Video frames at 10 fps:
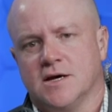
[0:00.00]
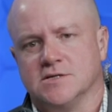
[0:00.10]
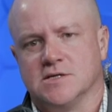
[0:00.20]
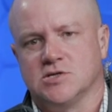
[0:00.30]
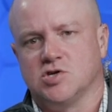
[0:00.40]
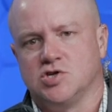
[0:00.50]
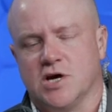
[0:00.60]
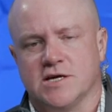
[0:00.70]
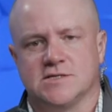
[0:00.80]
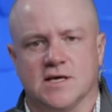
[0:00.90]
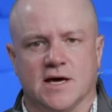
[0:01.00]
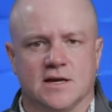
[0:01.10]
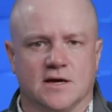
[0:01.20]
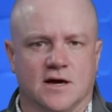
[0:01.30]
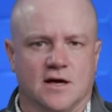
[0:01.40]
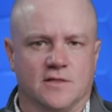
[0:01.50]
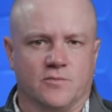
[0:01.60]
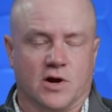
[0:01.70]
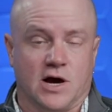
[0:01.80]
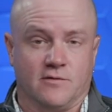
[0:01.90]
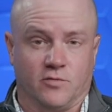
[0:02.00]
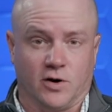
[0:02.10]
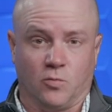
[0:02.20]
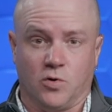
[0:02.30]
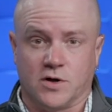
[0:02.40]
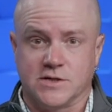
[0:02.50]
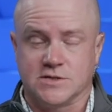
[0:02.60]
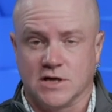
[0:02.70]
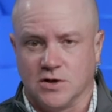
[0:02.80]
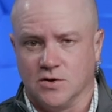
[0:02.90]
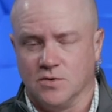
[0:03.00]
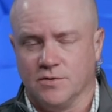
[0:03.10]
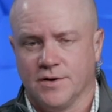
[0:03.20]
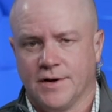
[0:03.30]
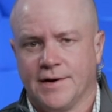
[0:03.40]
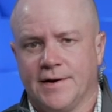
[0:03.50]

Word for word: does it suggest that uh, the recovery will continue?